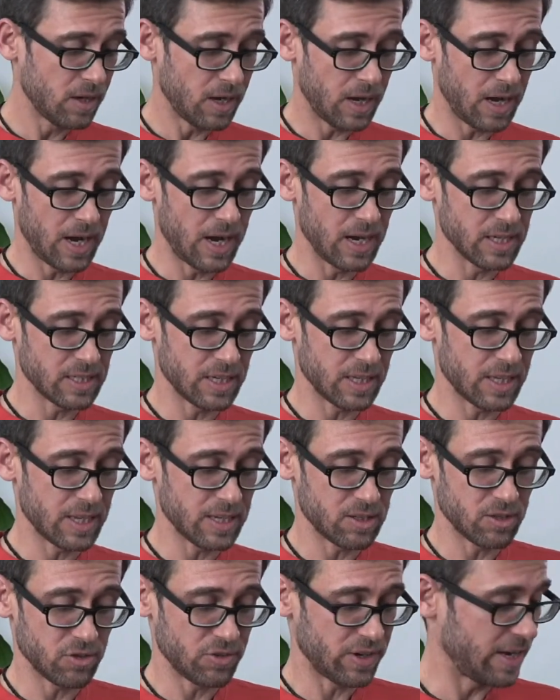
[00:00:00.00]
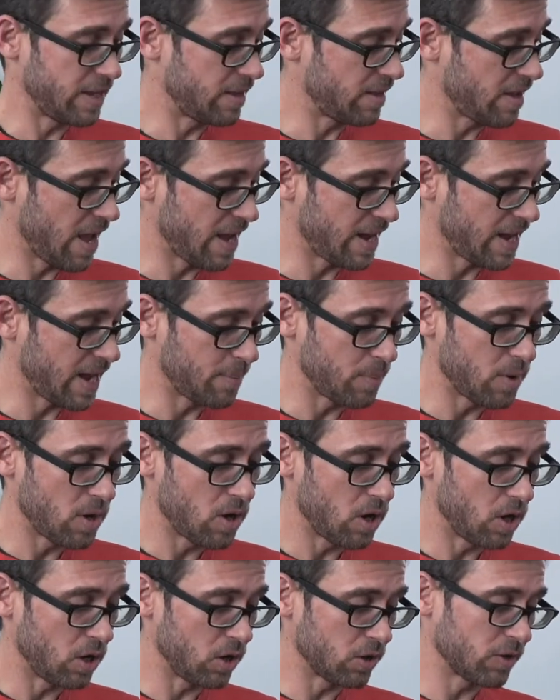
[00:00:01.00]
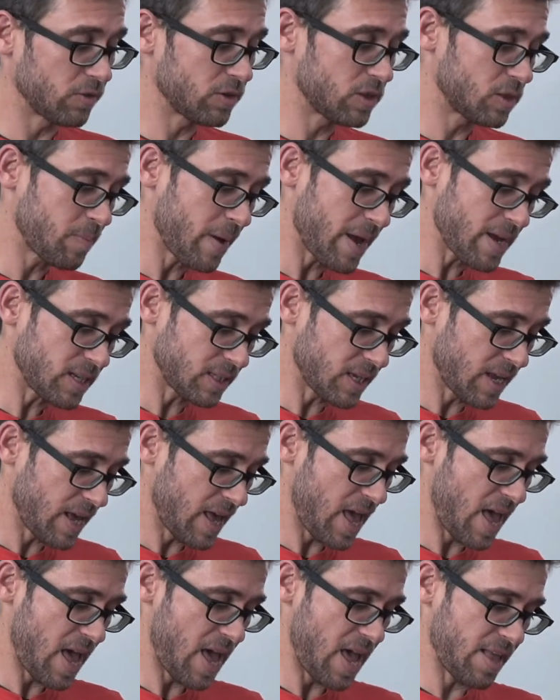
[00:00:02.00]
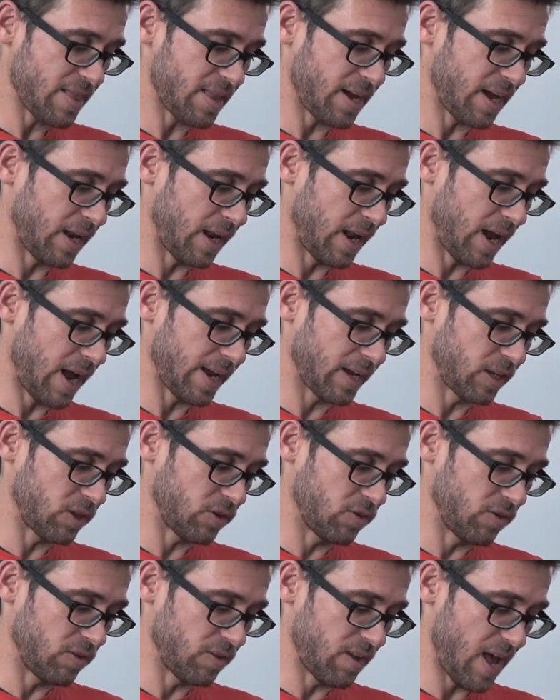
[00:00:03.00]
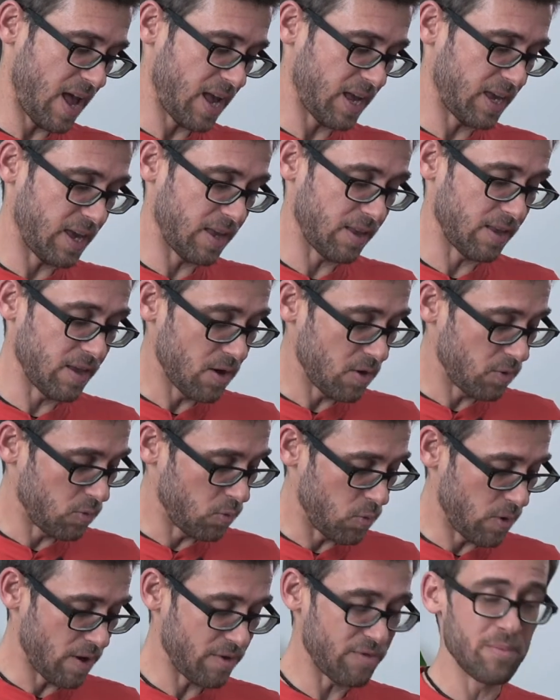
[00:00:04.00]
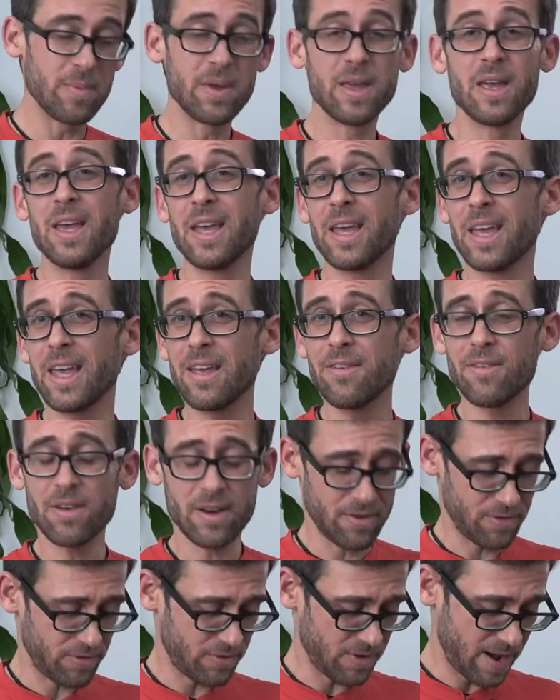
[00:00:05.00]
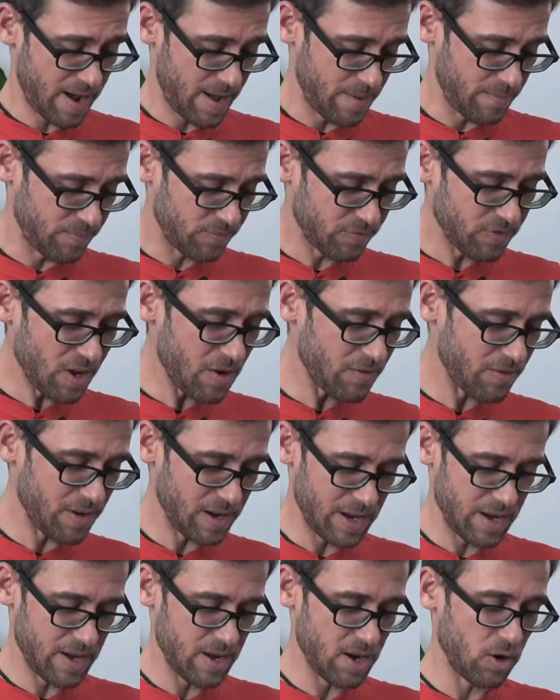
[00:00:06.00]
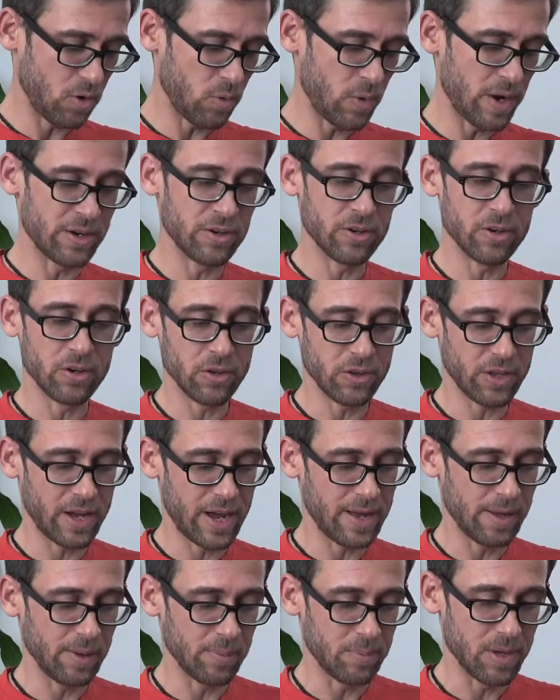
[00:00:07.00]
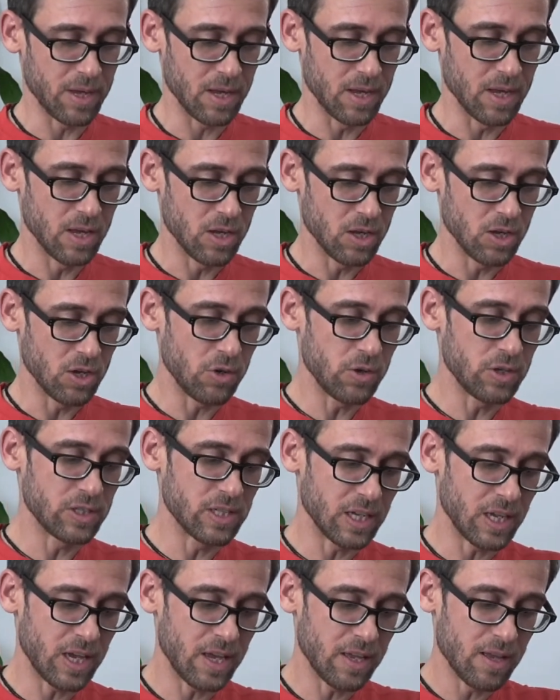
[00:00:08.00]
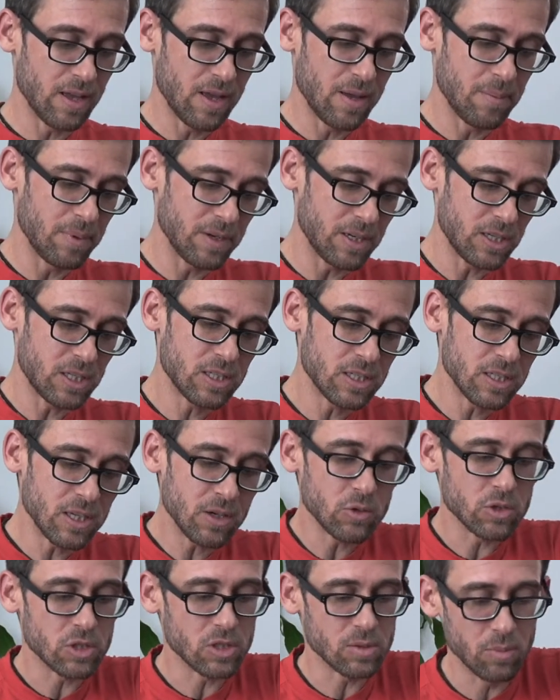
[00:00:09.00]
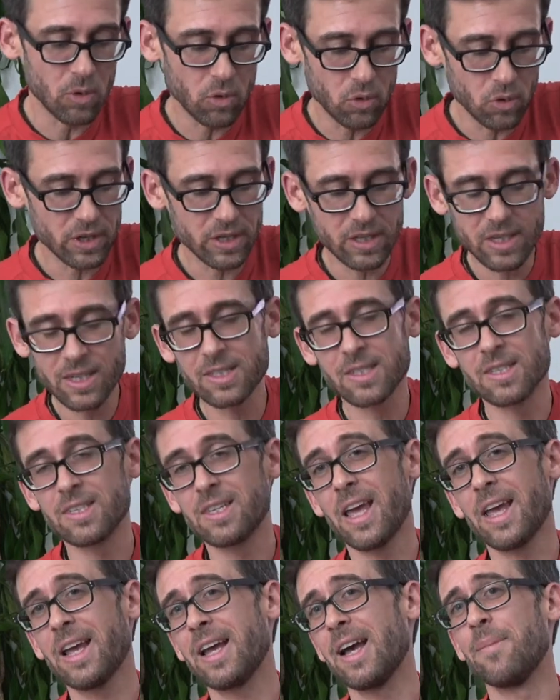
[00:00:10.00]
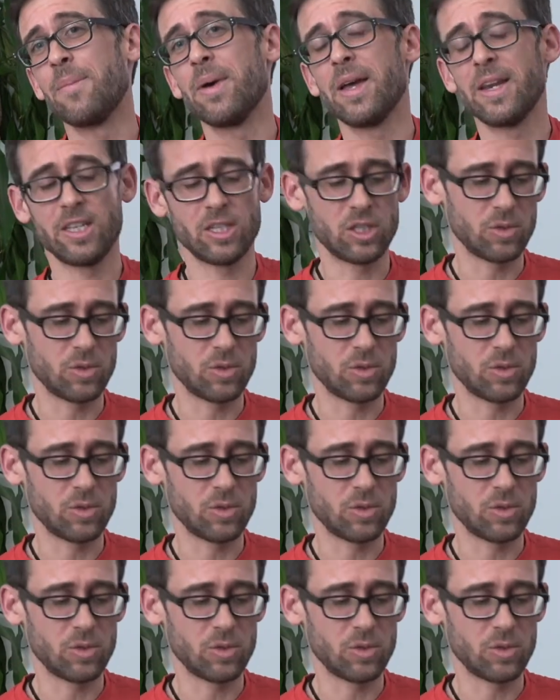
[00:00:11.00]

uh, so it doesn't really take up a lot of space, and I like to take it with me even if I don't really know whether or not I'll be using it, but it's so small it doesn't take up any